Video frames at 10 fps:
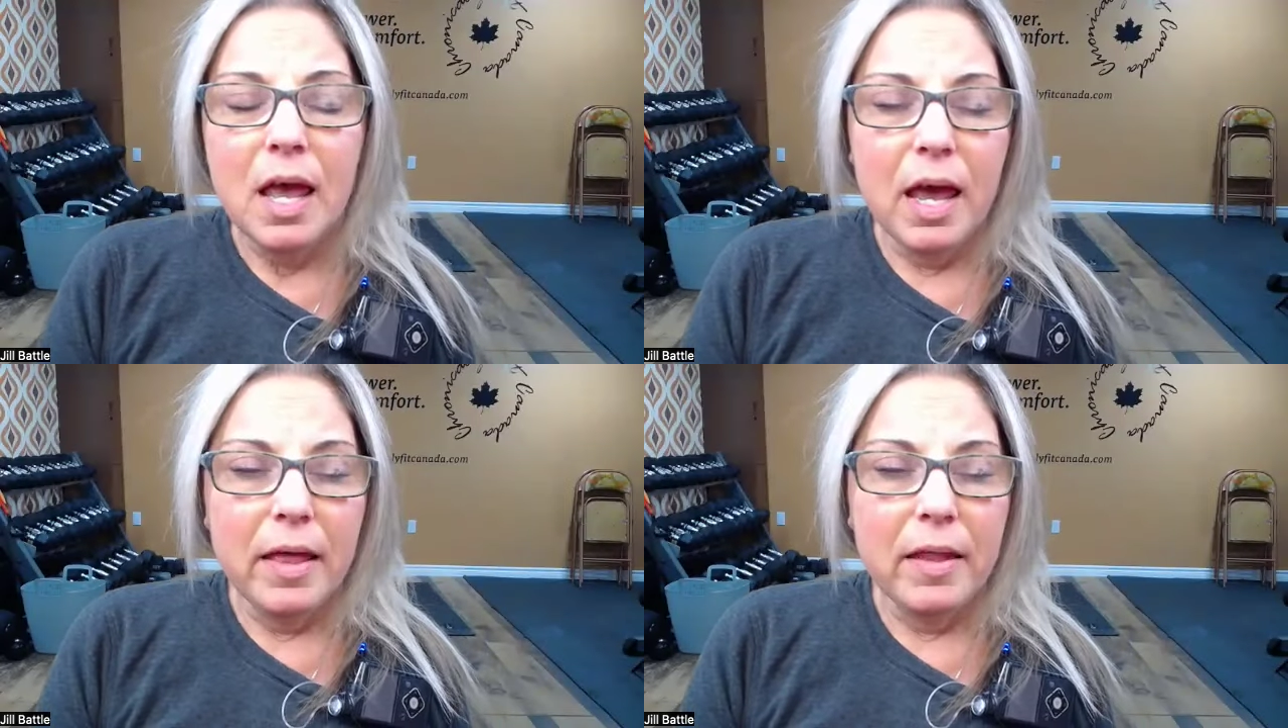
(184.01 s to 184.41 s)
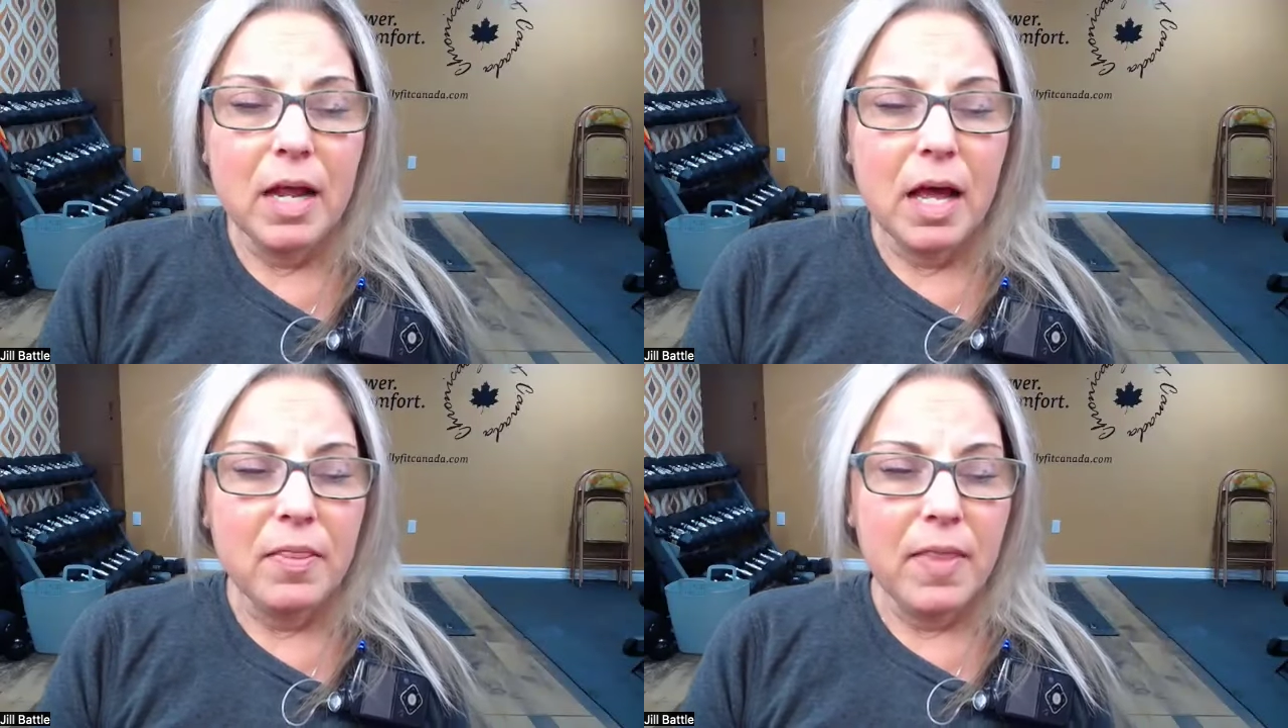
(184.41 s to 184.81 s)

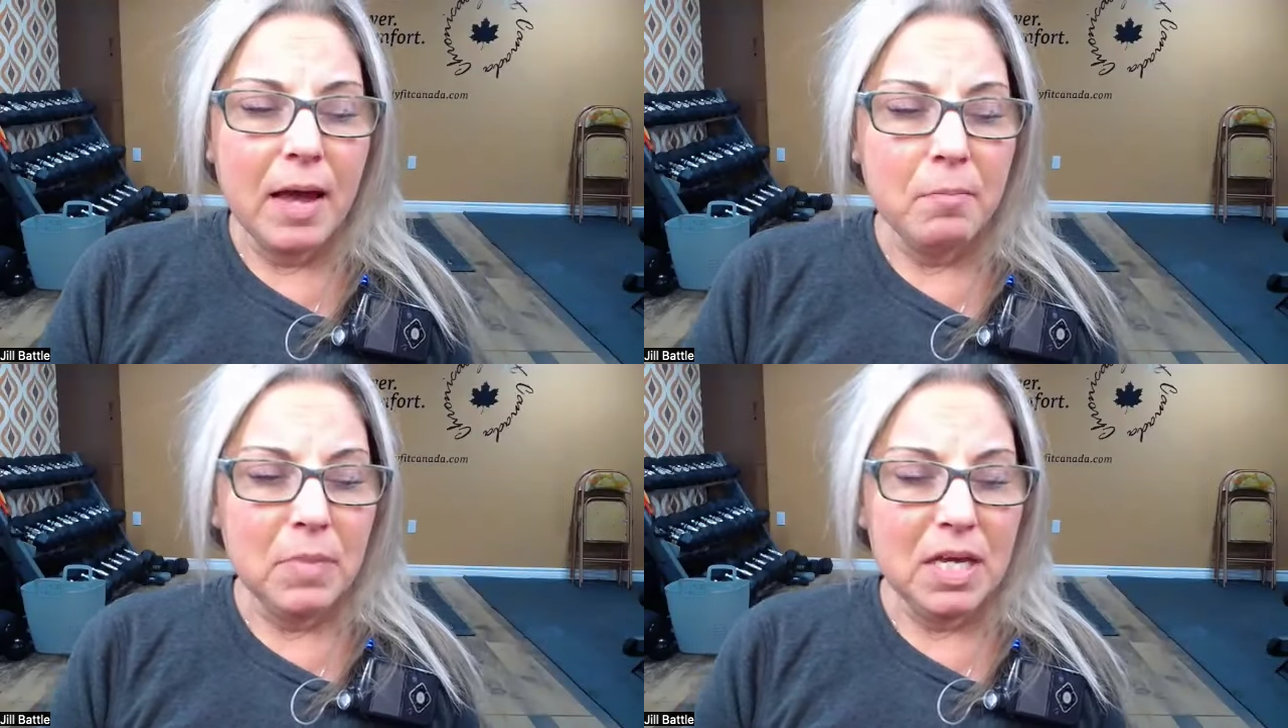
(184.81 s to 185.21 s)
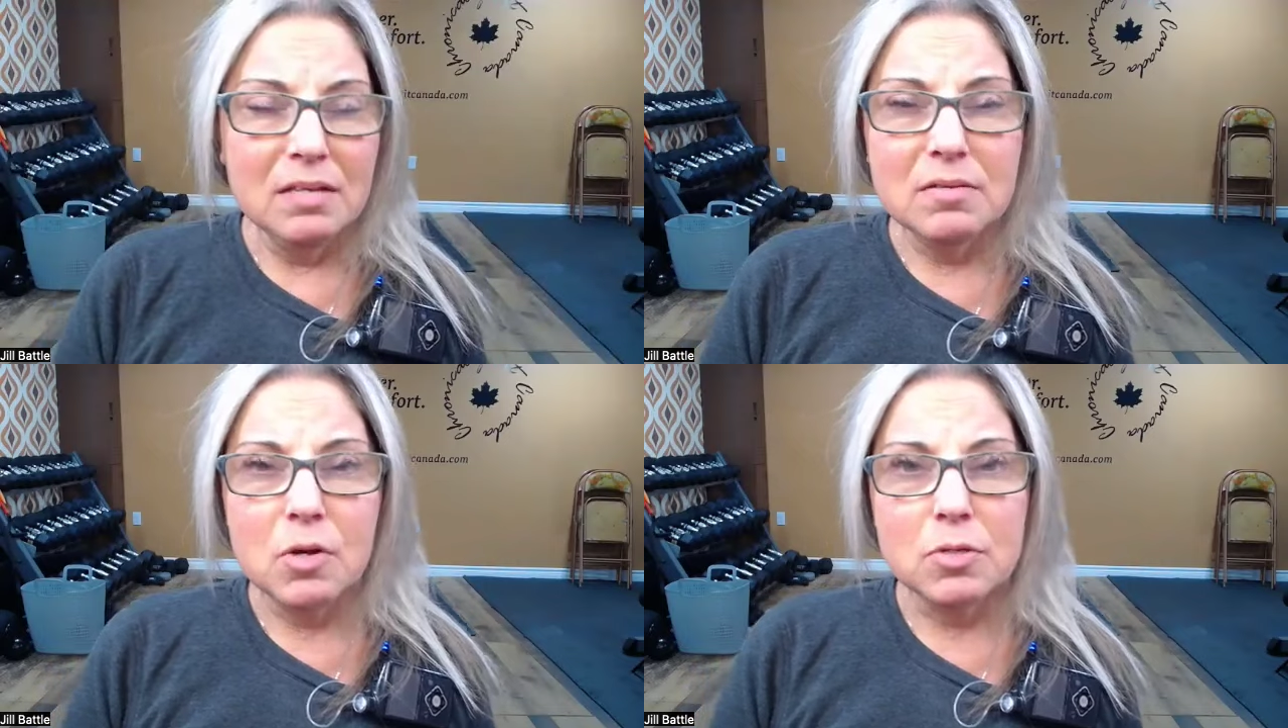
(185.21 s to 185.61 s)
and that
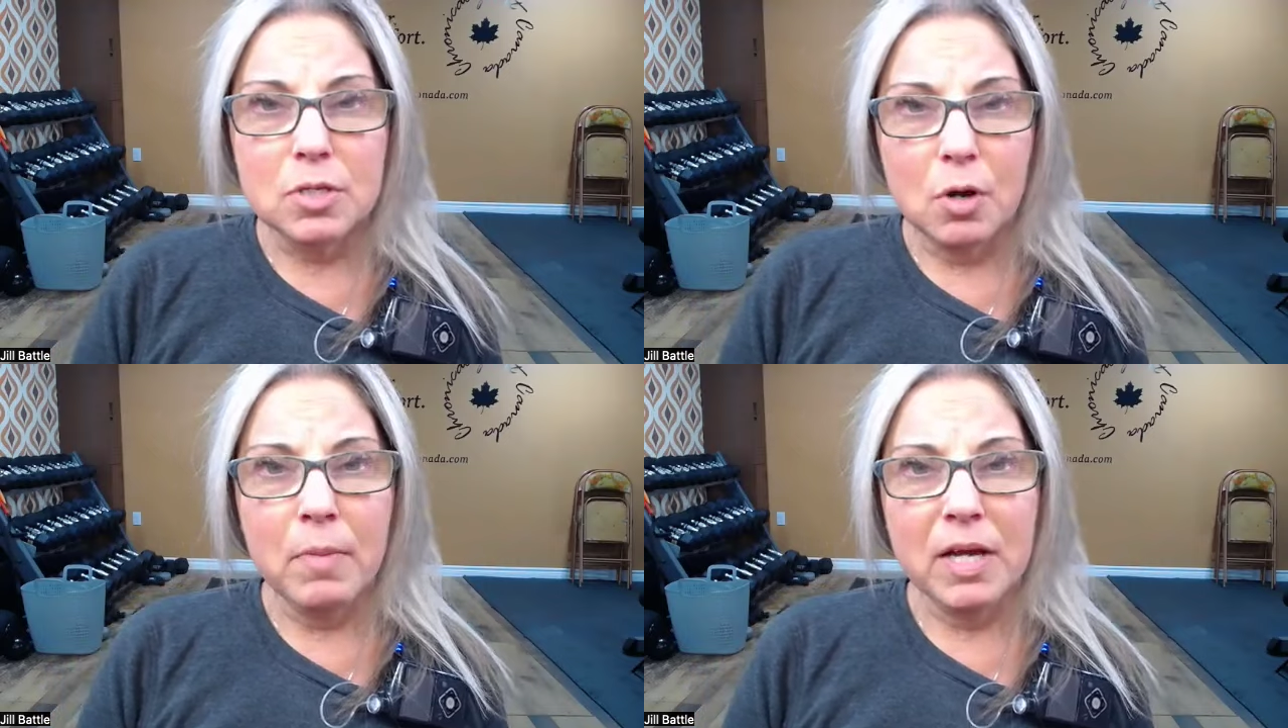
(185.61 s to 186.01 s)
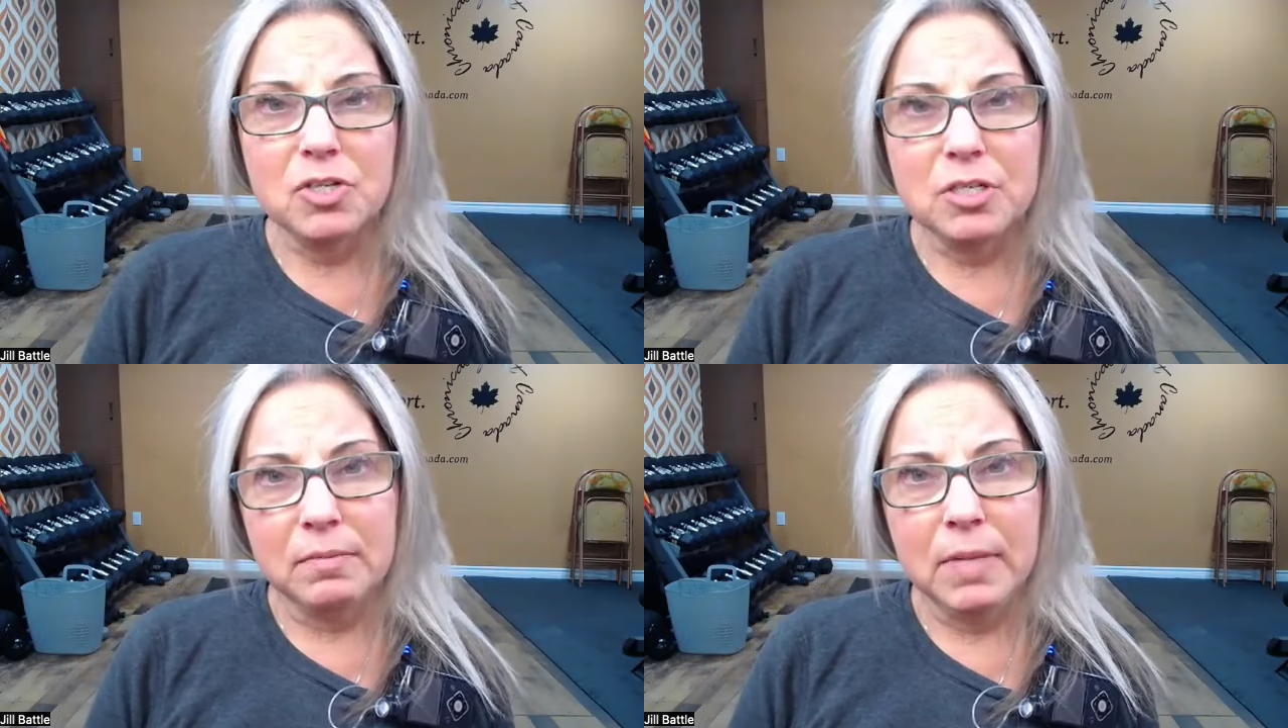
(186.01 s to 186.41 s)
means so
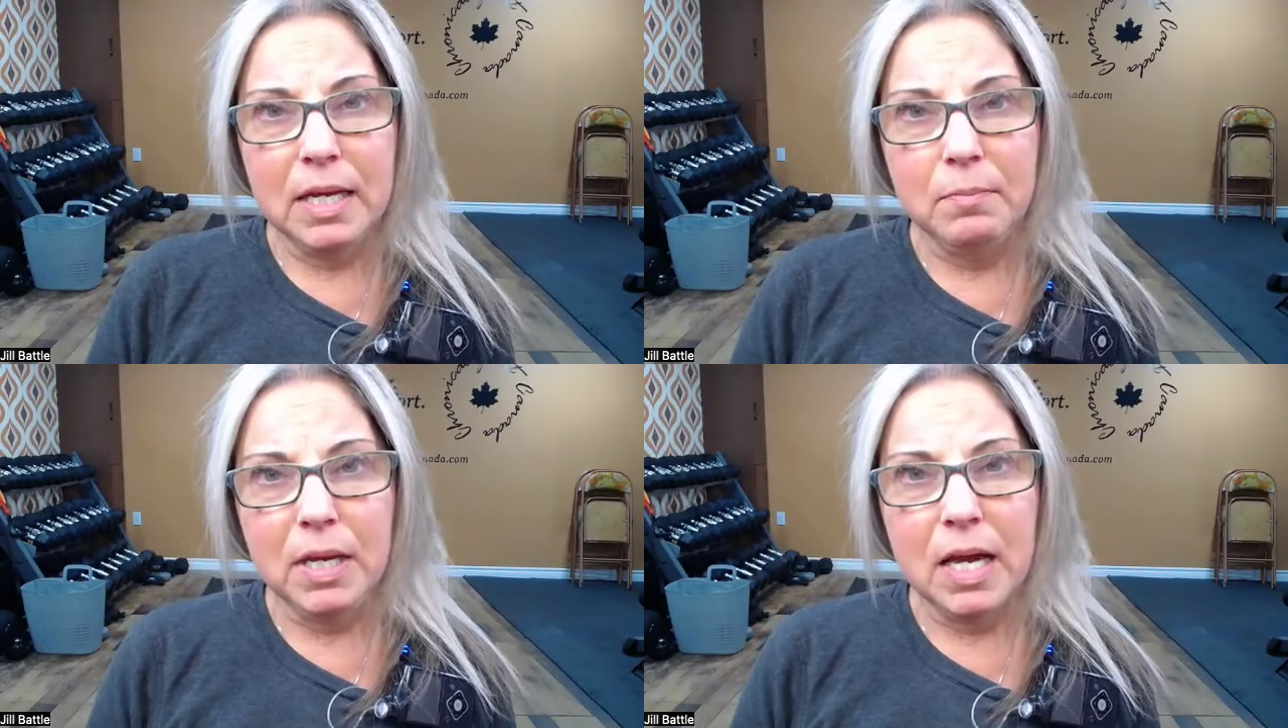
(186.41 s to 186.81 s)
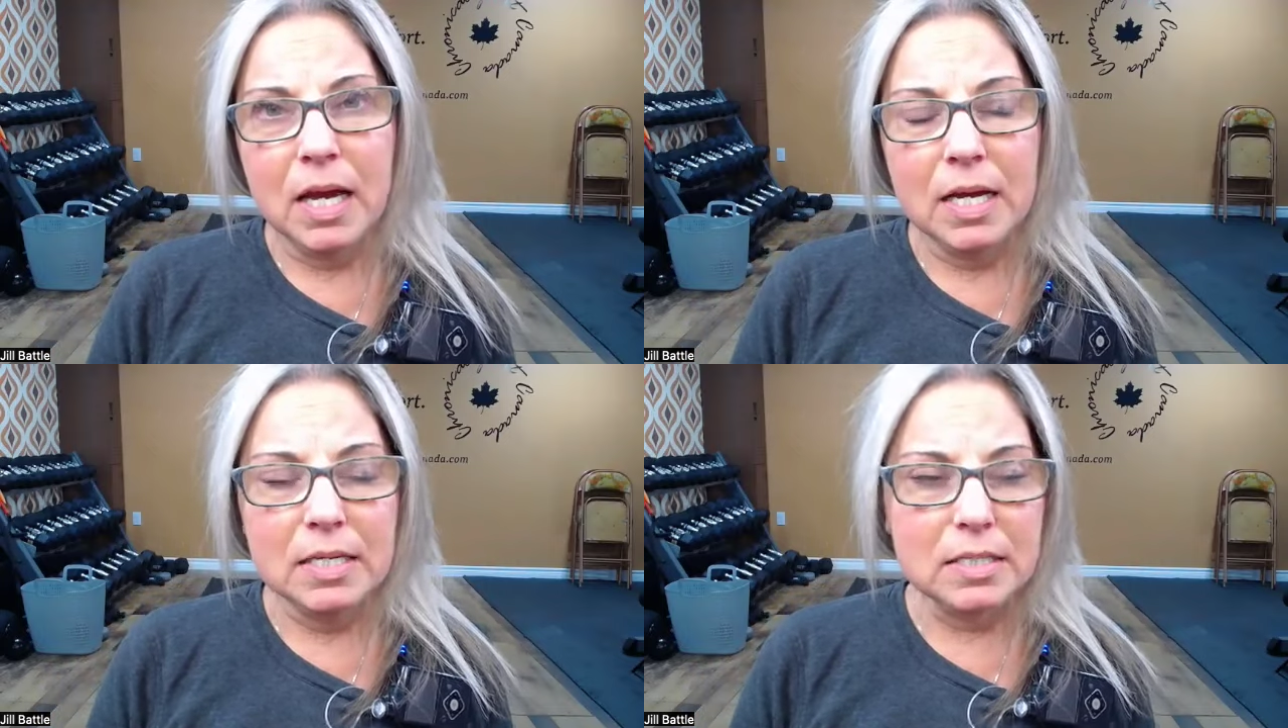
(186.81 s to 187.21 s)
much to me
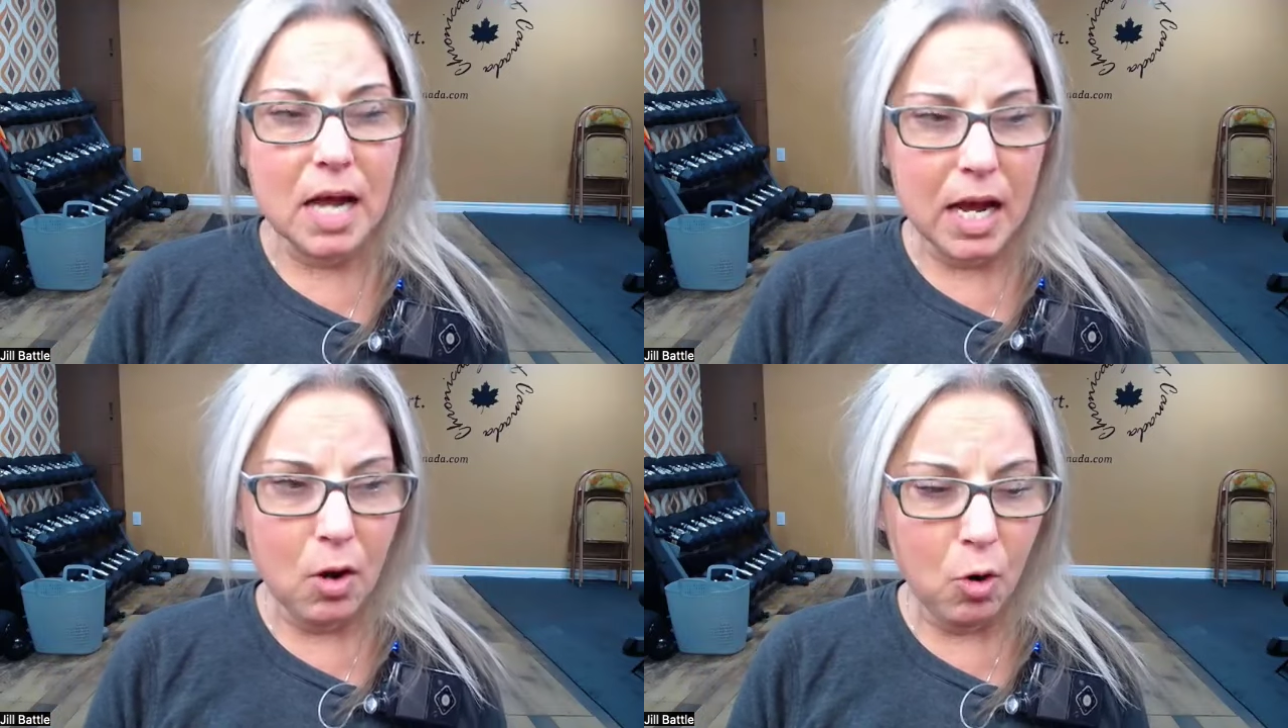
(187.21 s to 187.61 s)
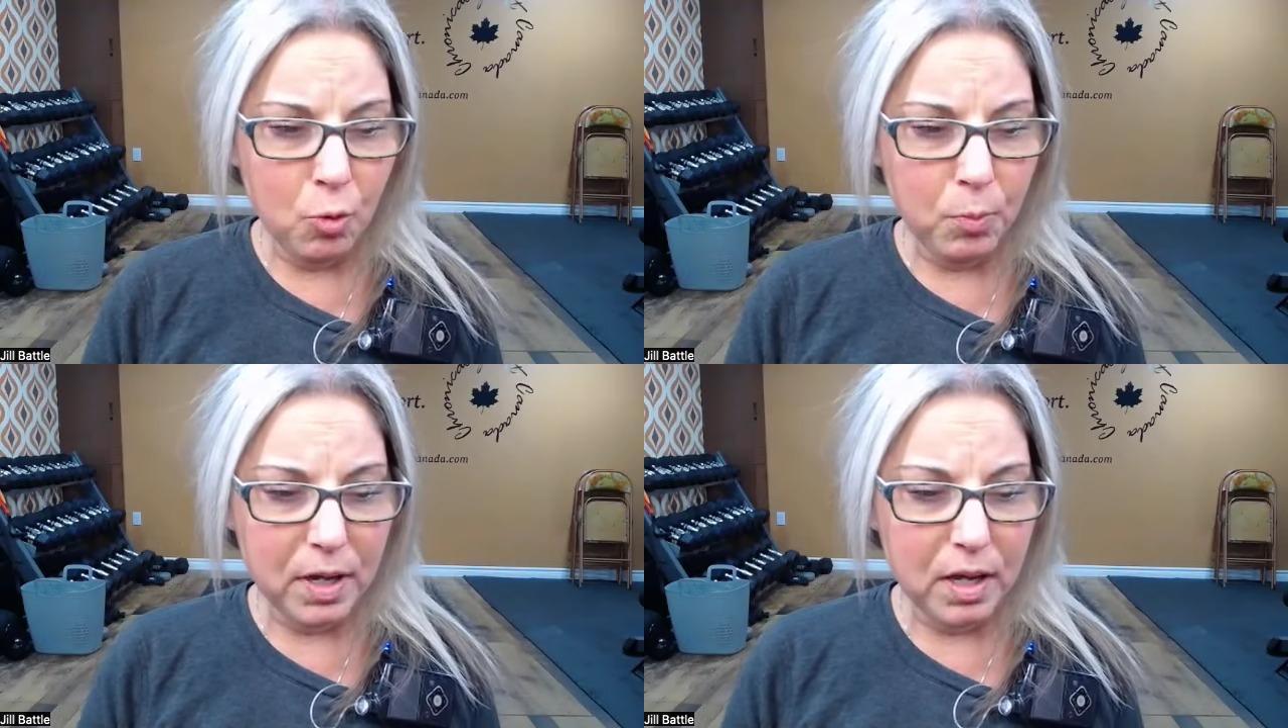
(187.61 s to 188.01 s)
because I hope